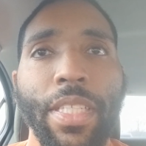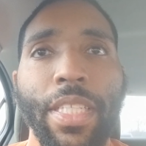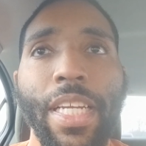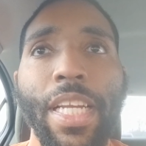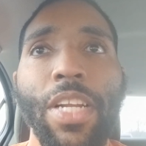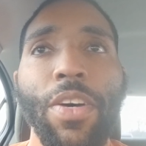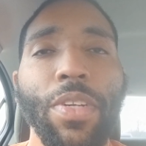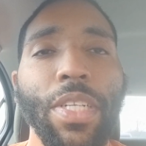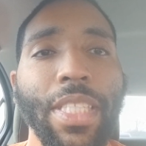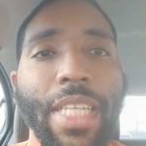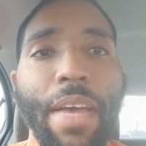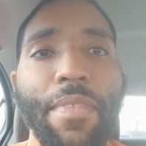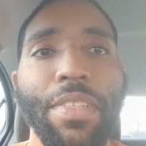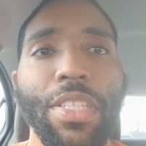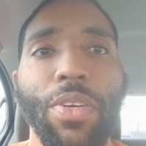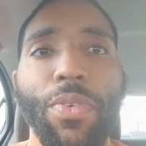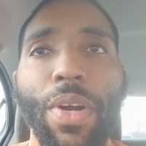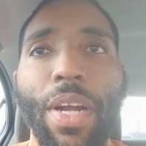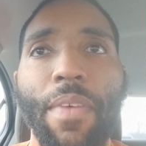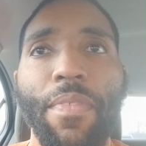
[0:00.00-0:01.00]
you know, to save his
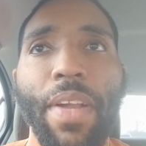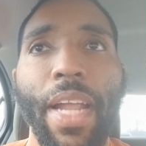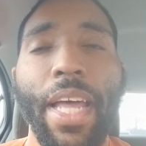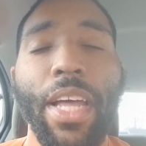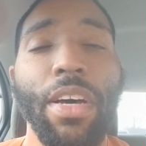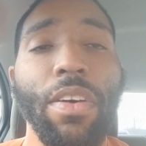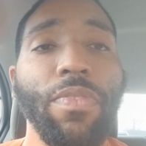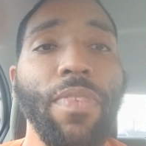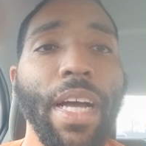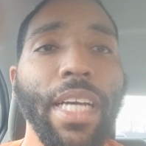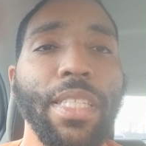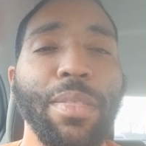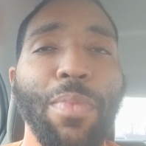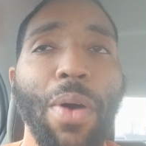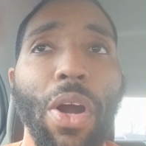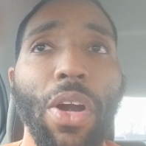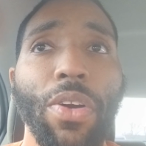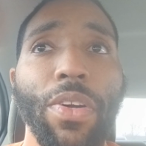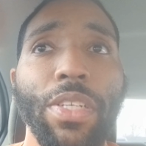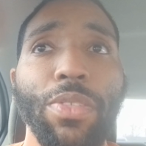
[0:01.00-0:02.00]
career, I feel like he's gonna fight
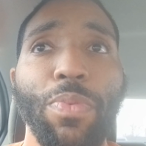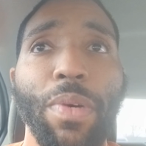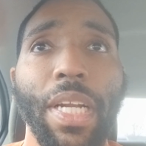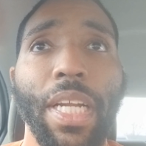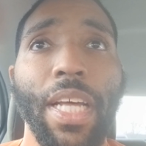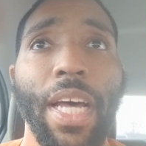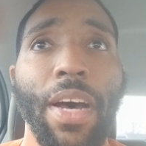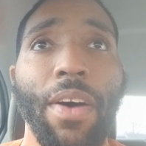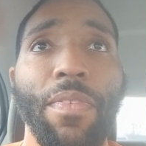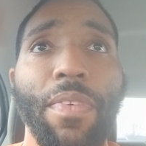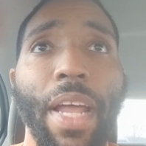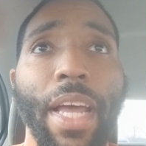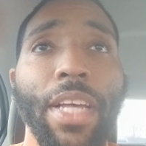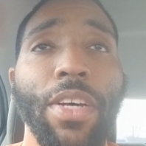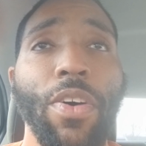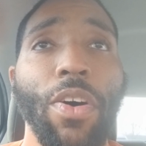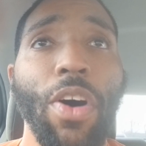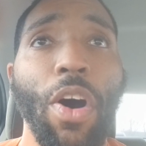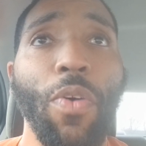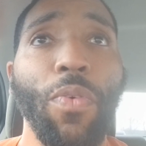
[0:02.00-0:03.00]
smarter in this one. I don't feel like he's
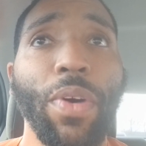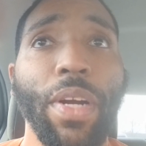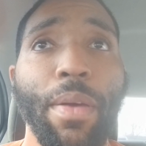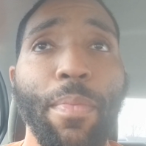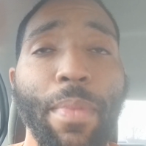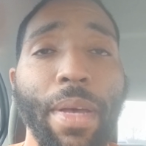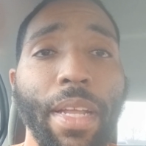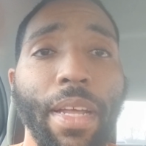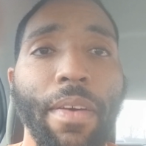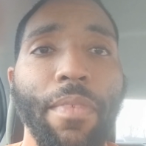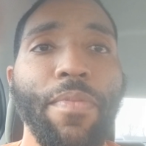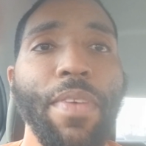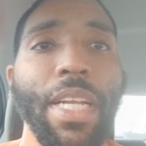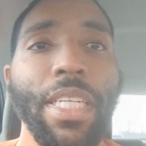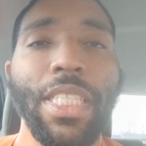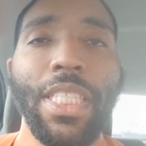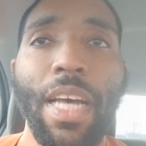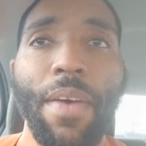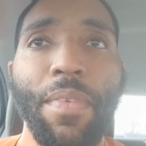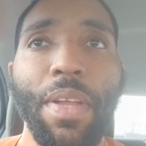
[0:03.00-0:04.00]
gonna overcommit.
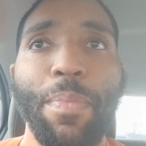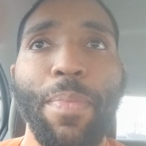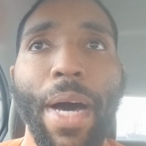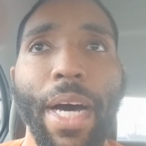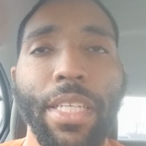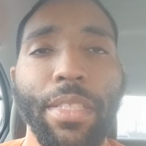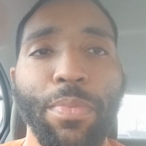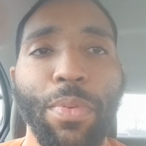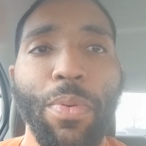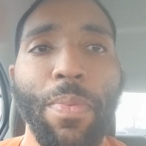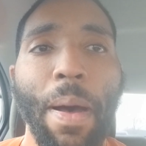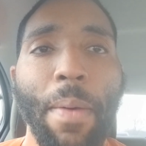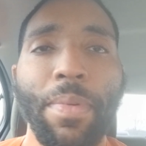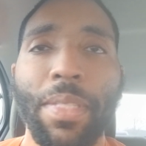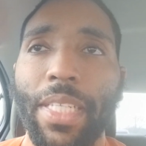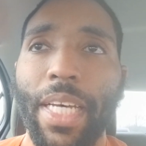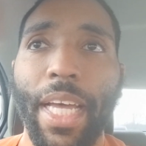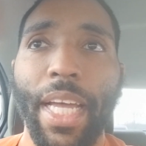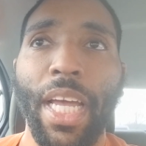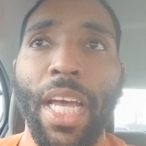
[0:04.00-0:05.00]
Finish definitely possible, but I'm gonna
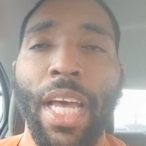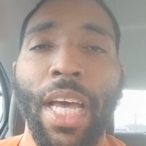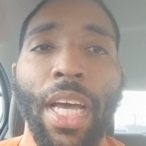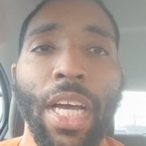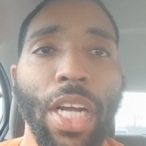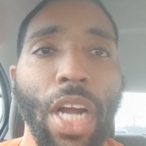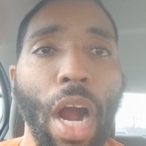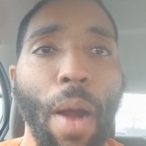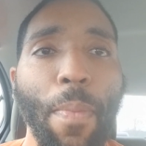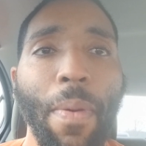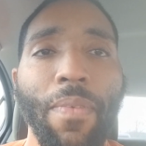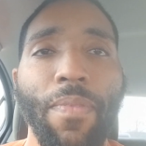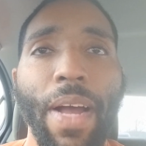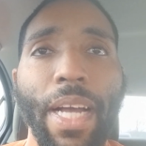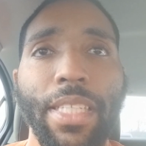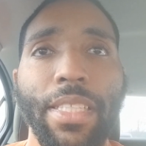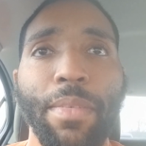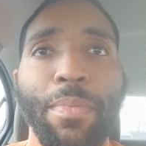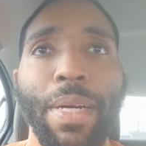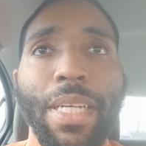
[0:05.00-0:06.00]
say Garbrandt
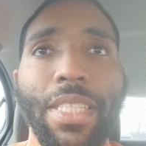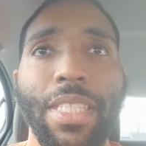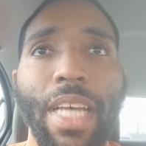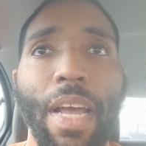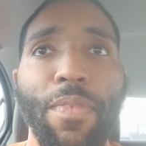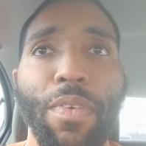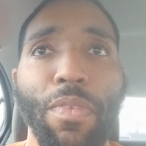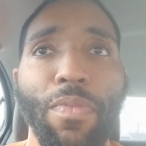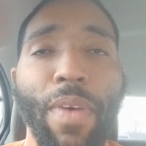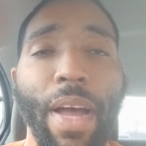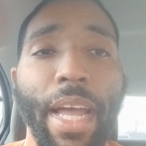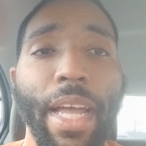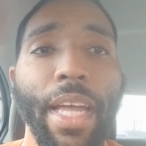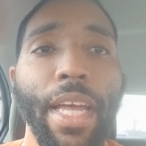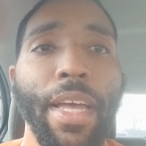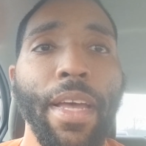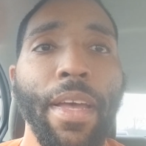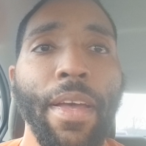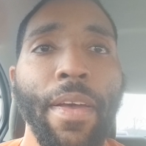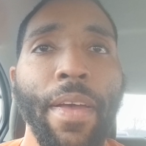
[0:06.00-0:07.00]
fights a much safer fight,
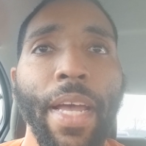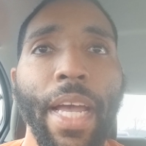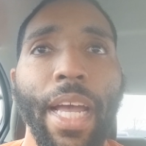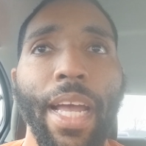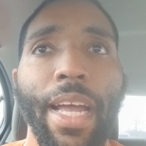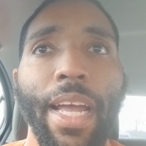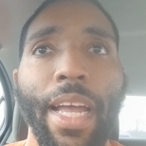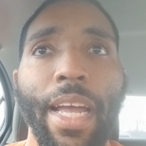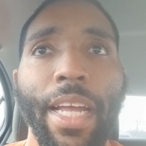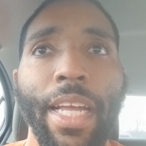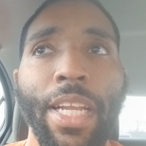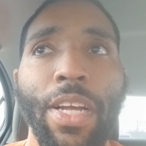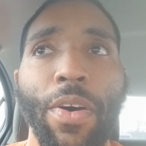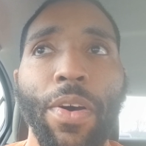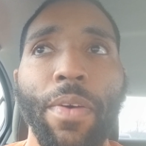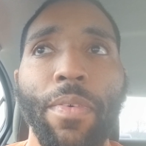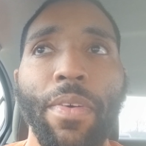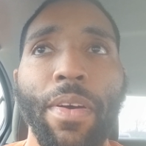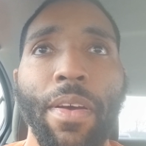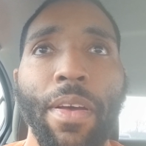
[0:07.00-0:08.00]
you
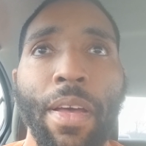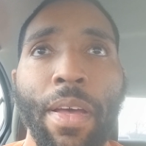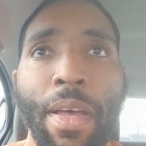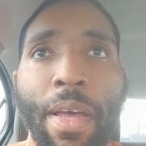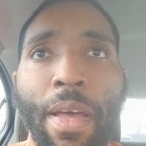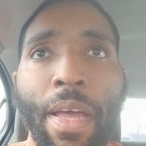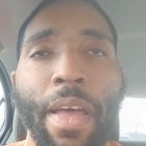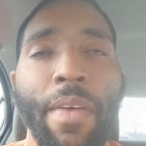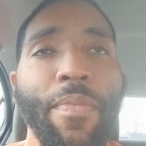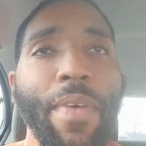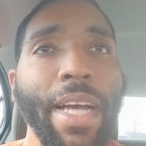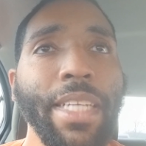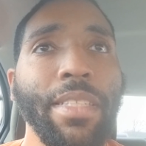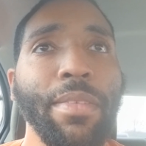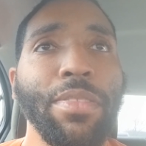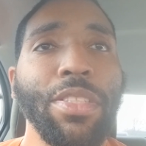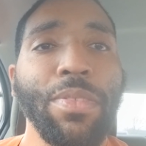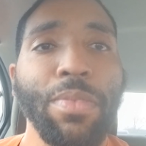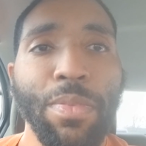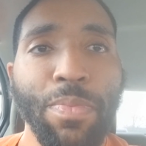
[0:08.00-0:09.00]
know, and fights
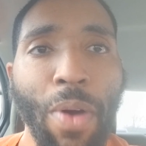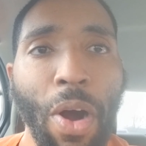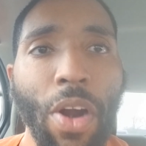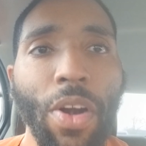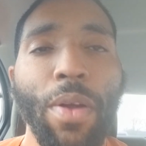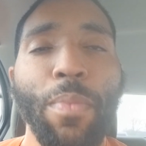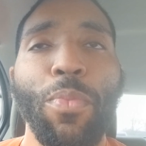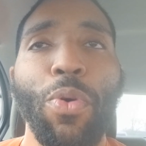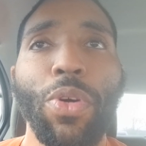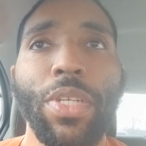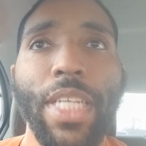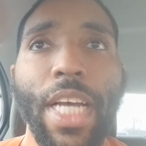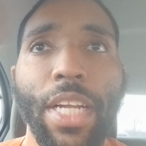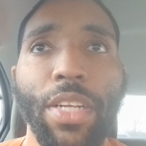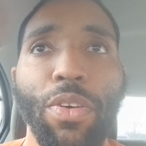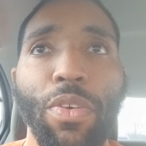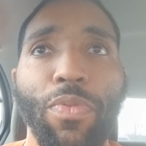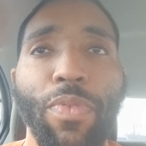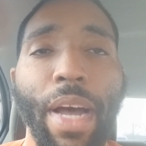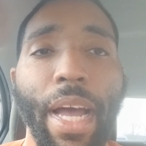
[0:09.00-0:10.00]
a smarter, more
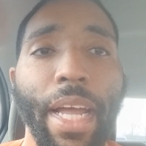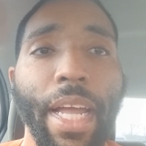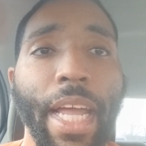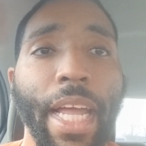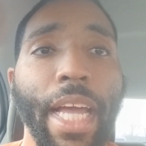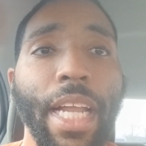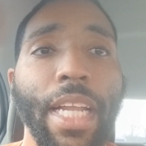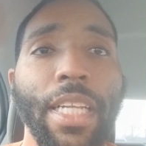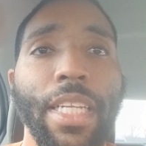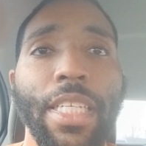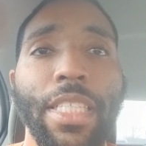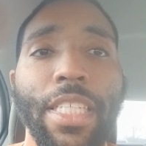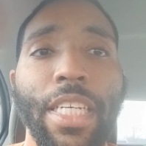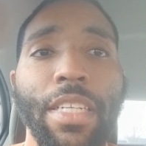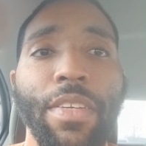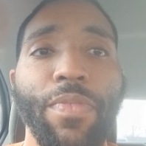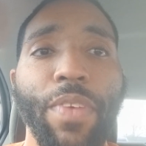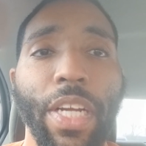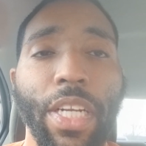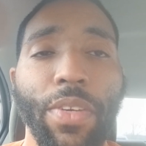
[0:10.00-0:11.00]
technical fight and get a
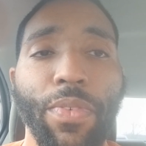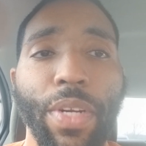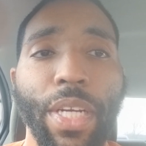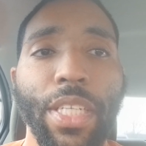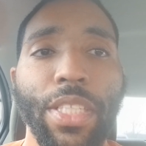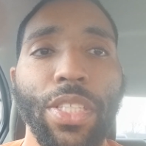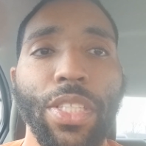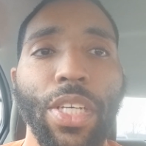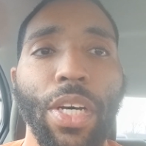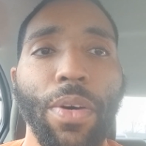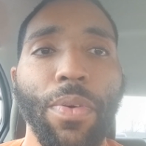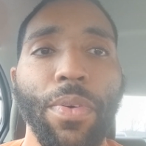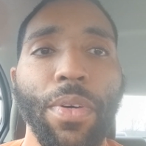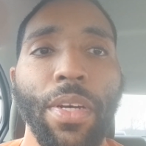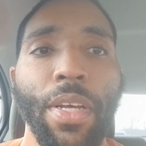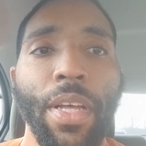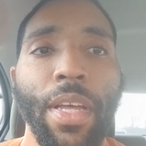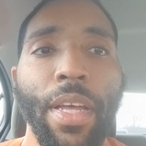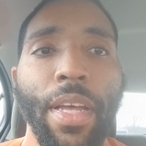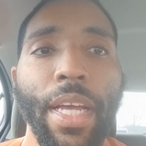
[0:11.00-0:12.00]
decision victory. So
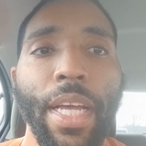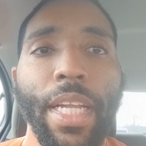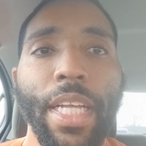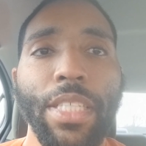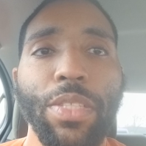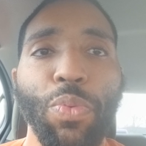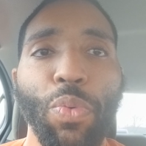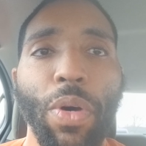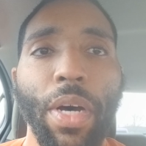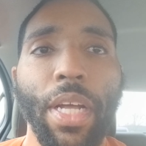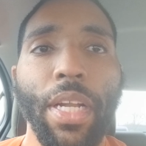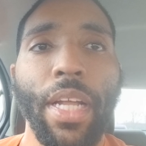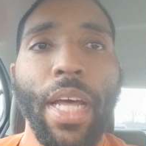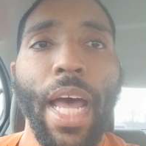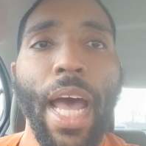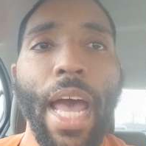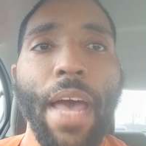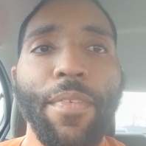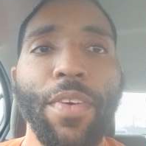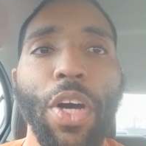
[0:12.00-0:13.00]
in this one,
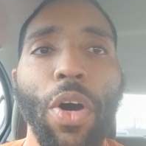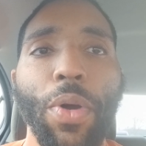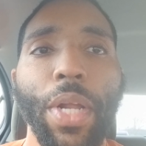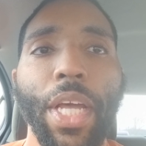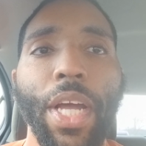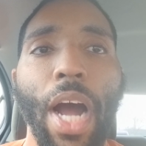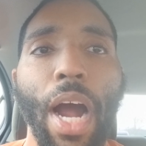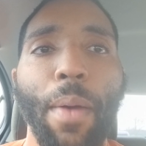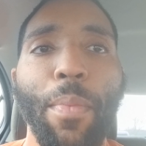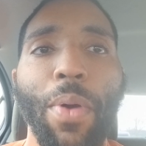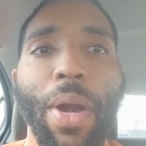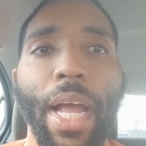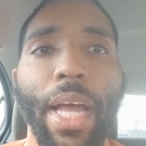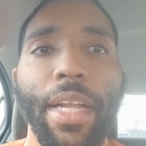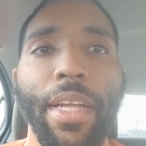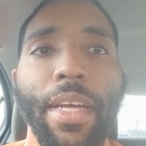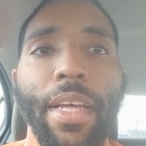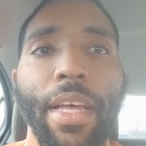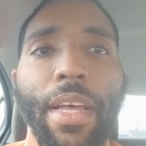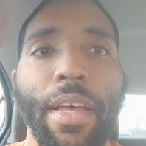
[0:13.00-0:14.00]
I have Cody Garbrandt
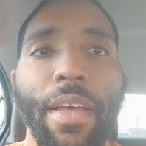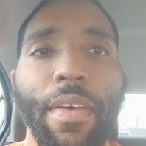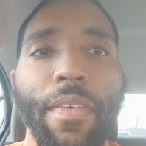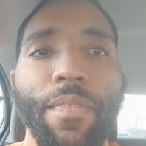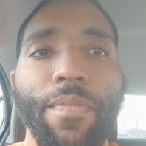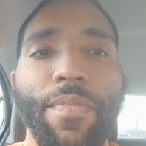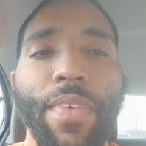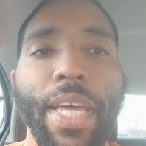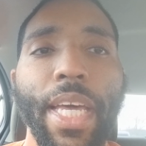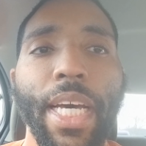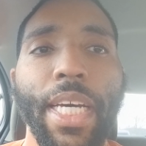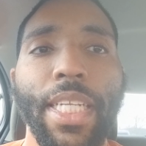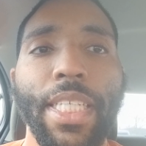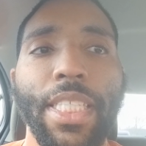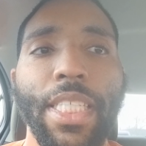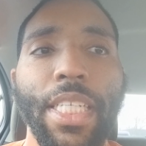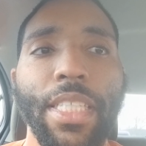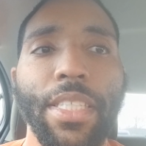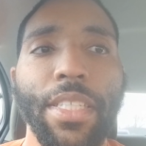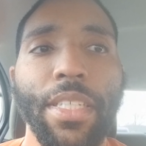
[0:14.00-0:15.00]
via
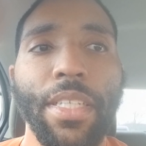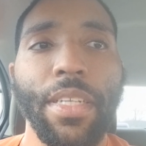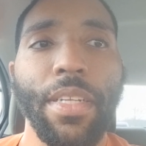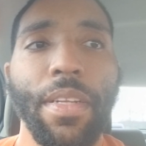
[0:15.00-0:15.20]
decision.